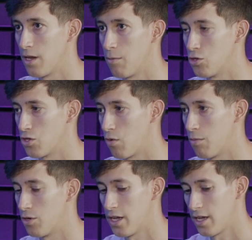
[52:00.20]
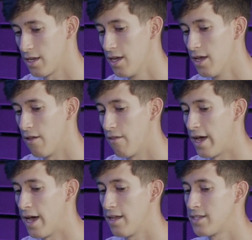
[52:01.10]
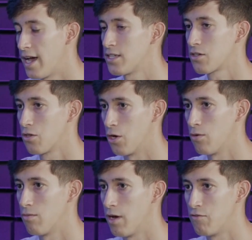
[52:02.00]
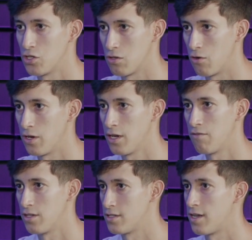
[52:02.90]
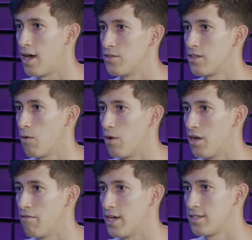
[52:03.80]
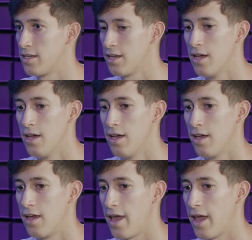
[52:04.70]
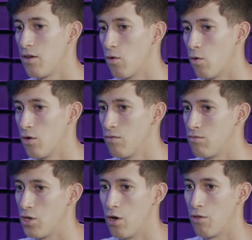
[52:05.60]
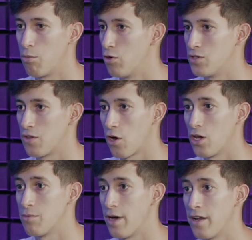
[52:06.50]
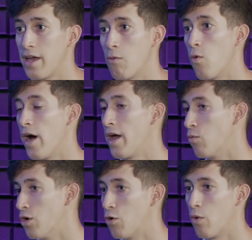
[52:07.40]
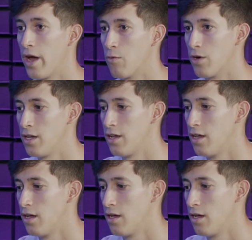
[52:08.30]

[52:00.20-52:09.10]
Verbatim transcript: that I personally want to partake in, that task alone of just learning if this is a house that I want to invest in and or, you know, the pros and the cons about it and why I would or why I wouldn't,